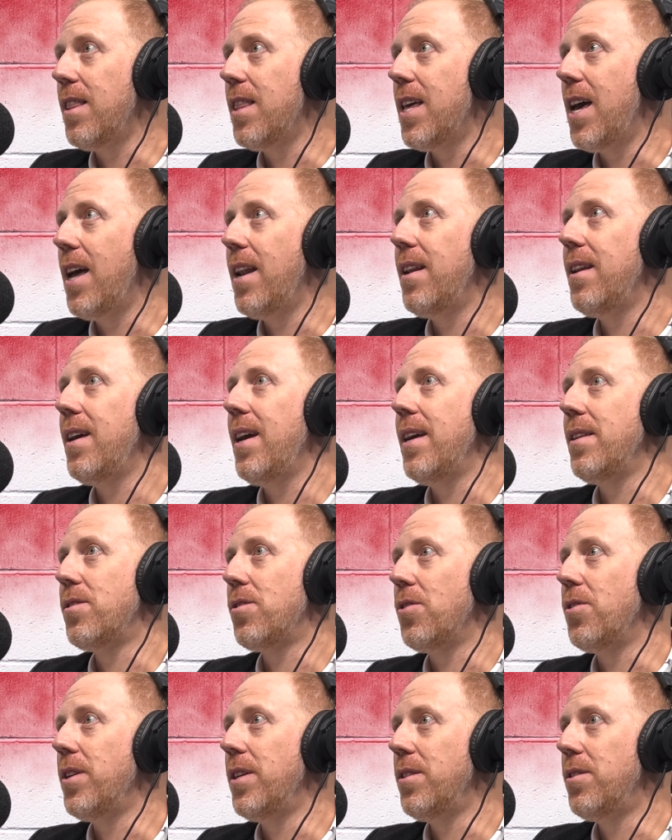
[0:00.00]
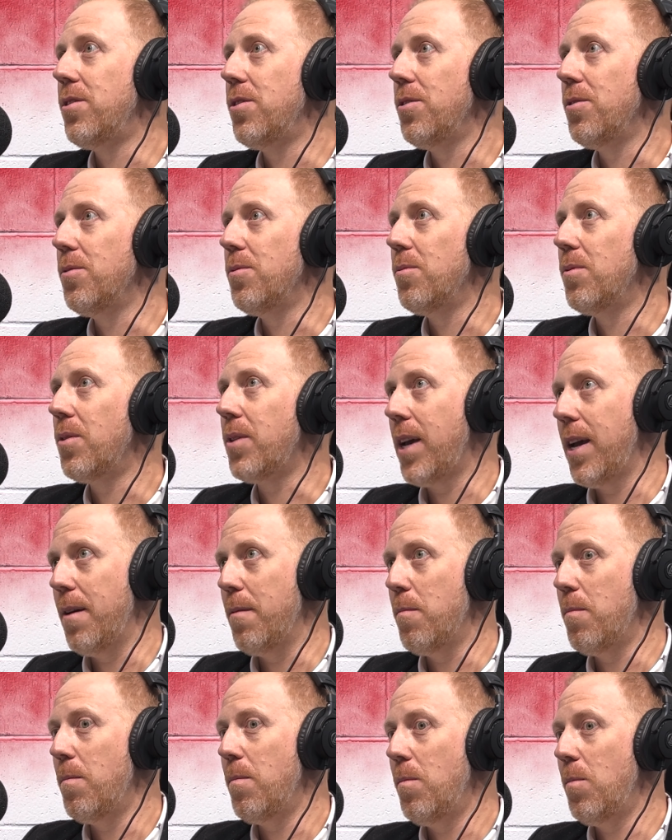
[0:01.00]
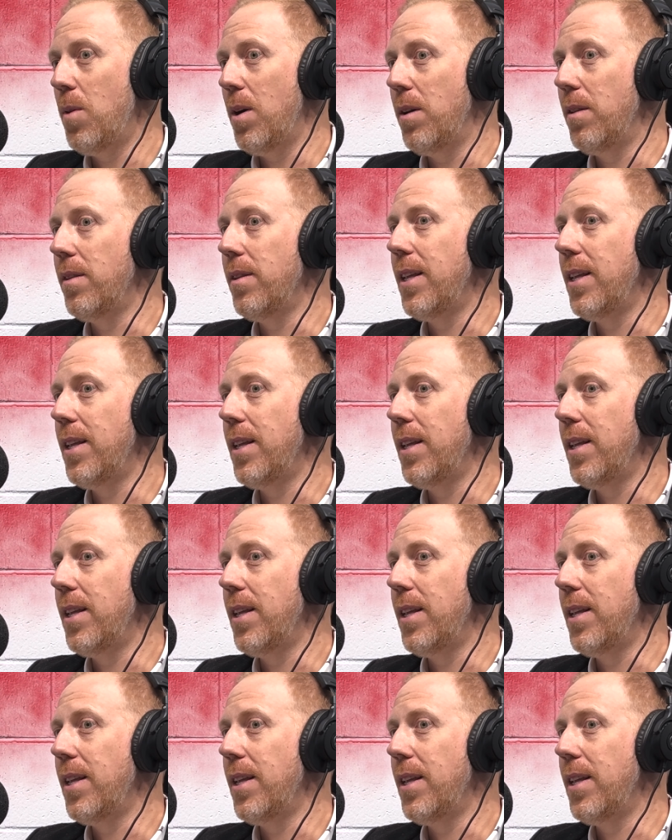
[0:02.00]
then it turned into, okay, well,